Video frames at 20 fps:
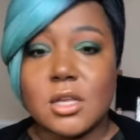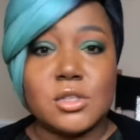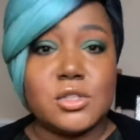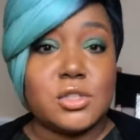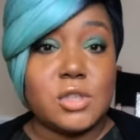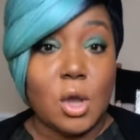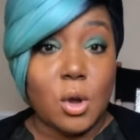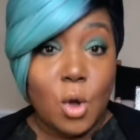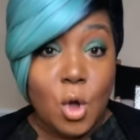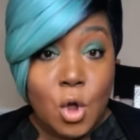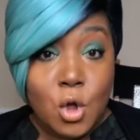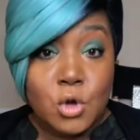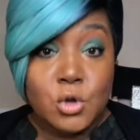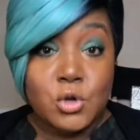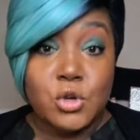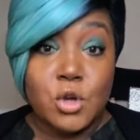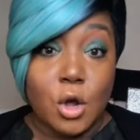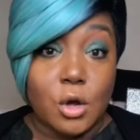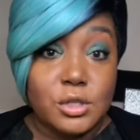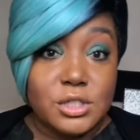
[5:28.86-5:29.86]
So,
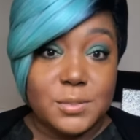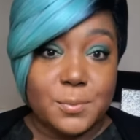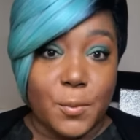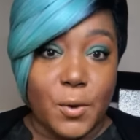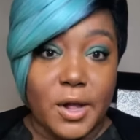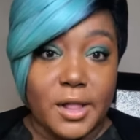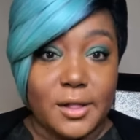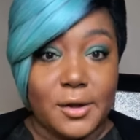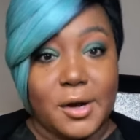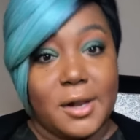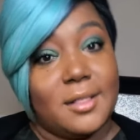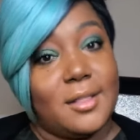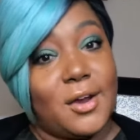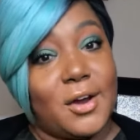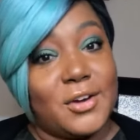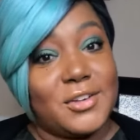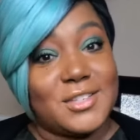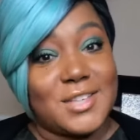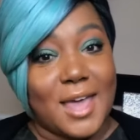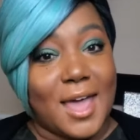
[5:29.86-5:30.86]
no spoiler
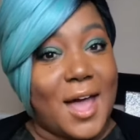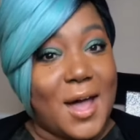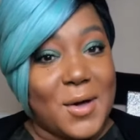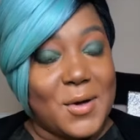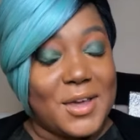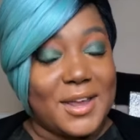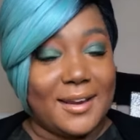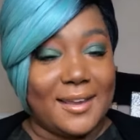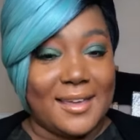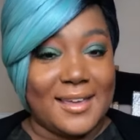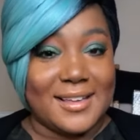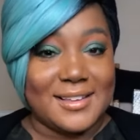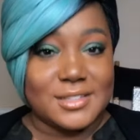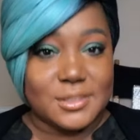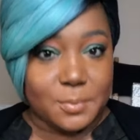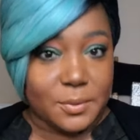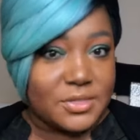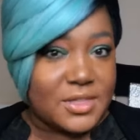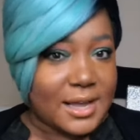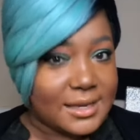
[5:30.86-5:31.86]
alert to how it
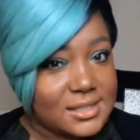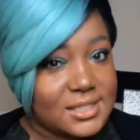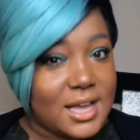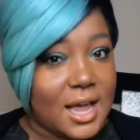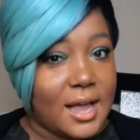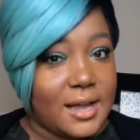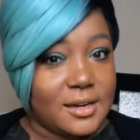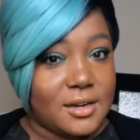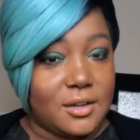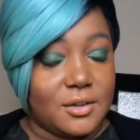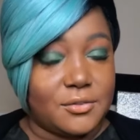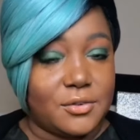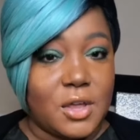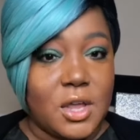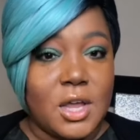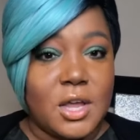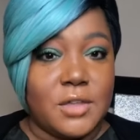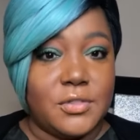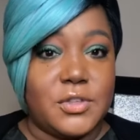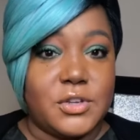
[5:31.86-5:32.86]
ends, but that's kind of
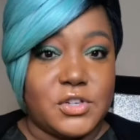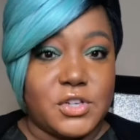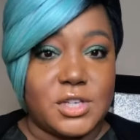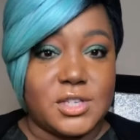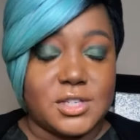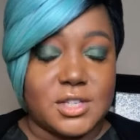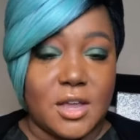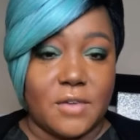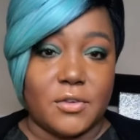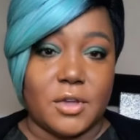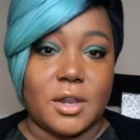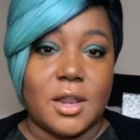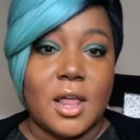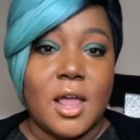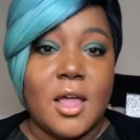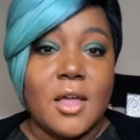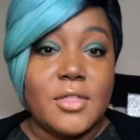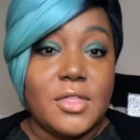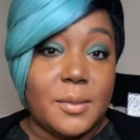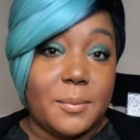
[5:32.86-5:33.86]
the gist of it.
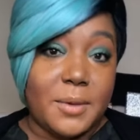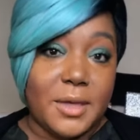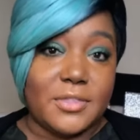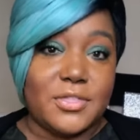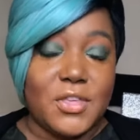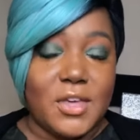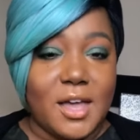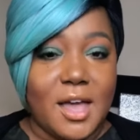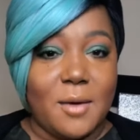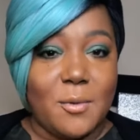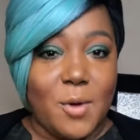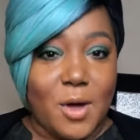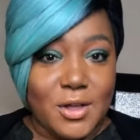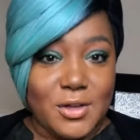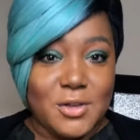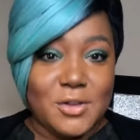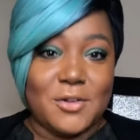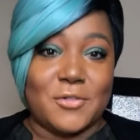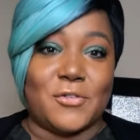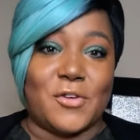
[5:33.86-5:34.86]
The big thing I want
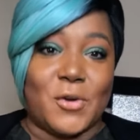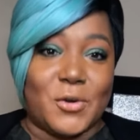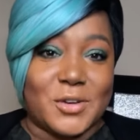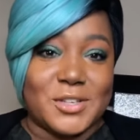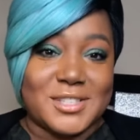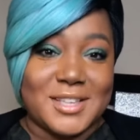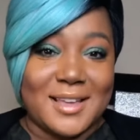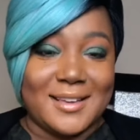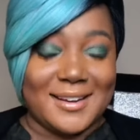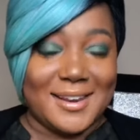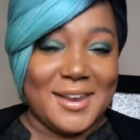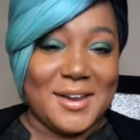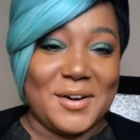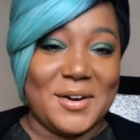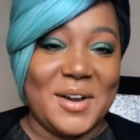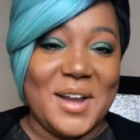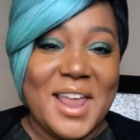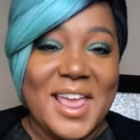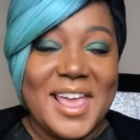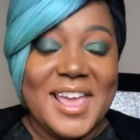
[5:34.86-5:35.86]
you to focus on
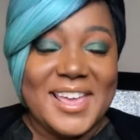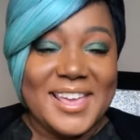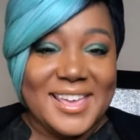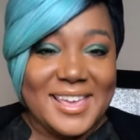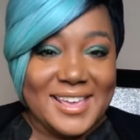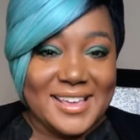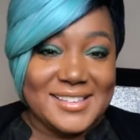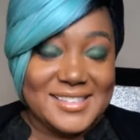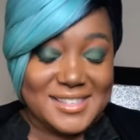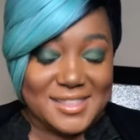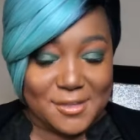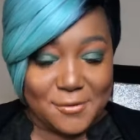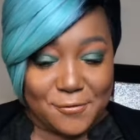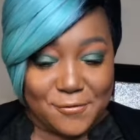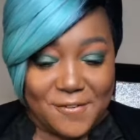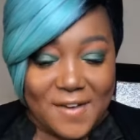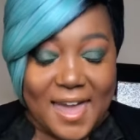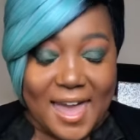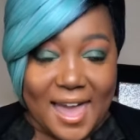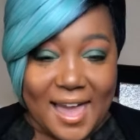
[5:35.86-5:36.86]
here is the
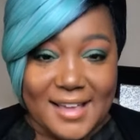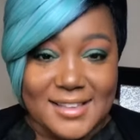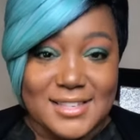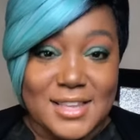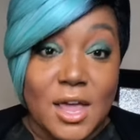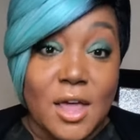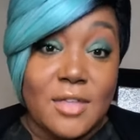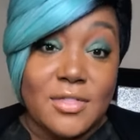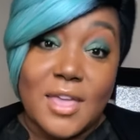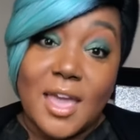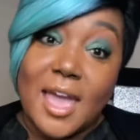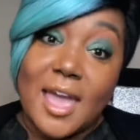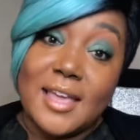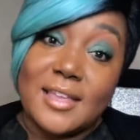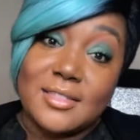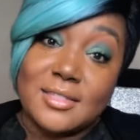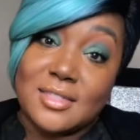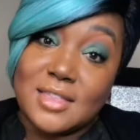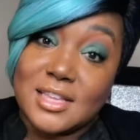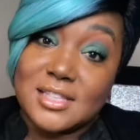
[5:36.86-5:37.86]
fact
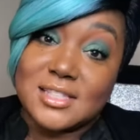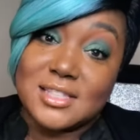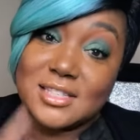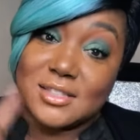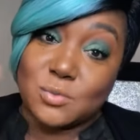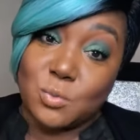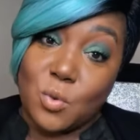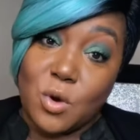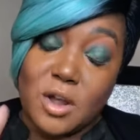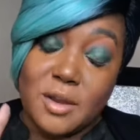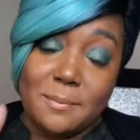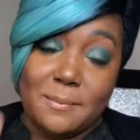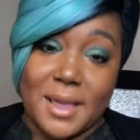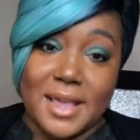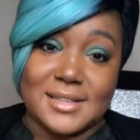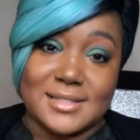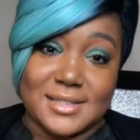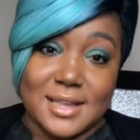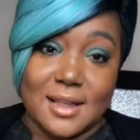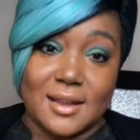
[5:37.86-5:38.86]
that this is one
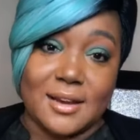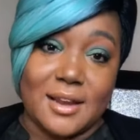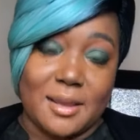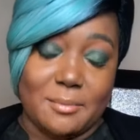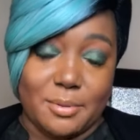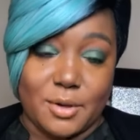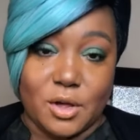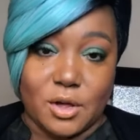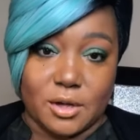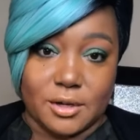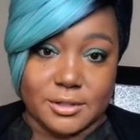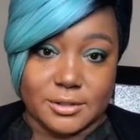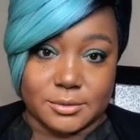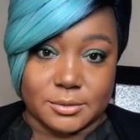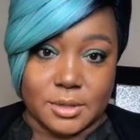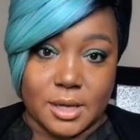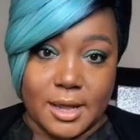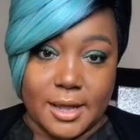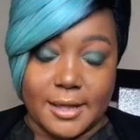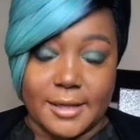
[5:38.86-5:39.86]
based on a book,
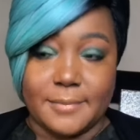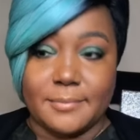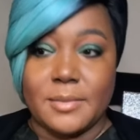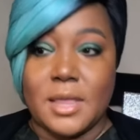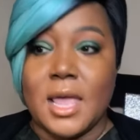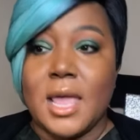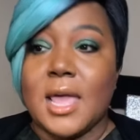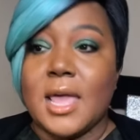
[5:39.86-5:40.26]
okay?